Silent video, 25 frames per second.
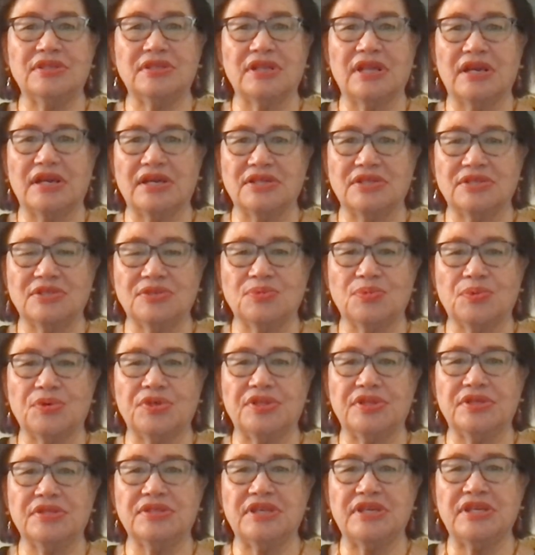delighted
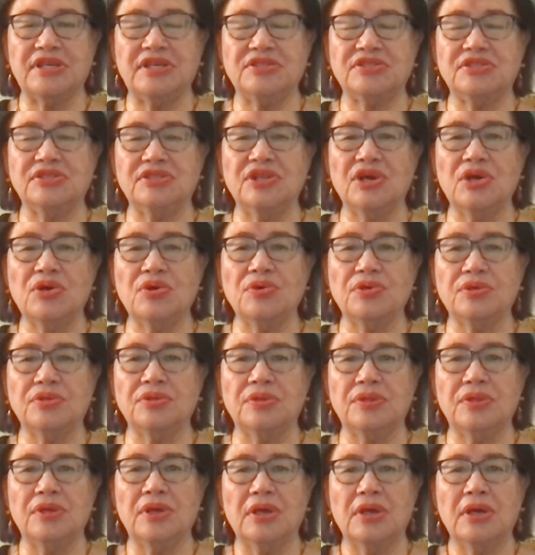with it. He's
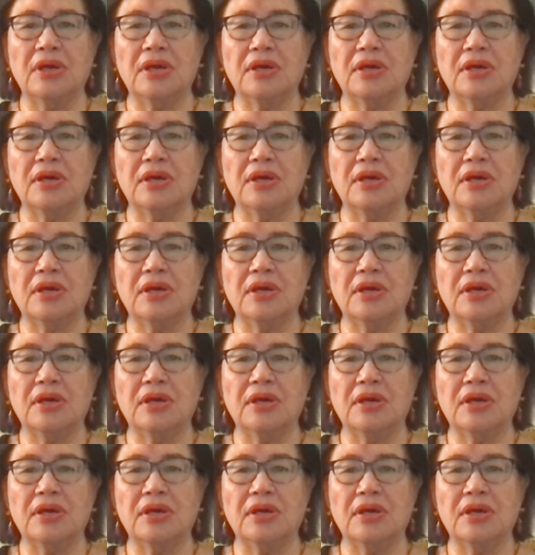known...